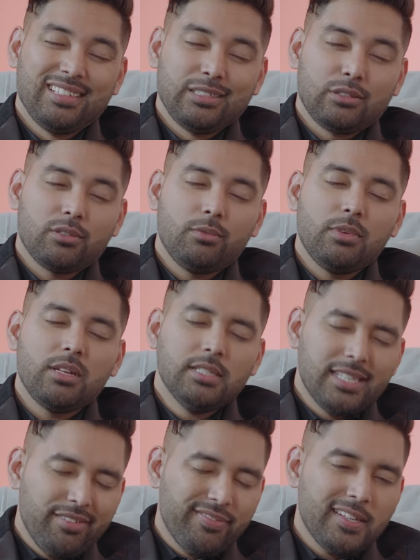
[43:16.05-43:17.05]
So we'll
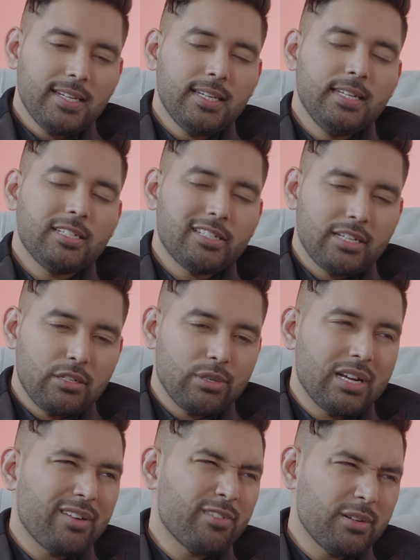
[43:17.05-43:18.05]
definitely try to
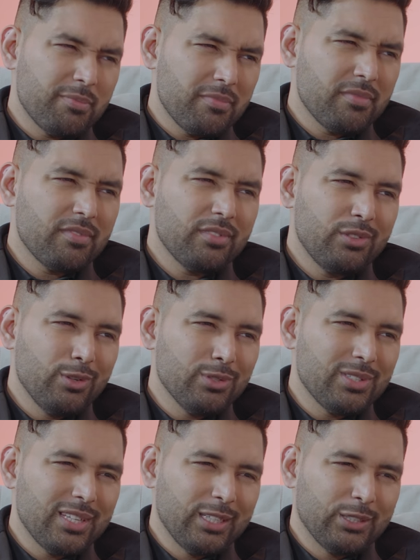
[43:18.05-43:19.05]
cover
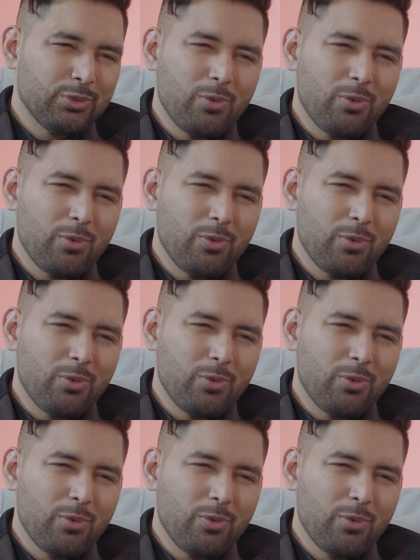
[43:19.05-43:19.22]
those things.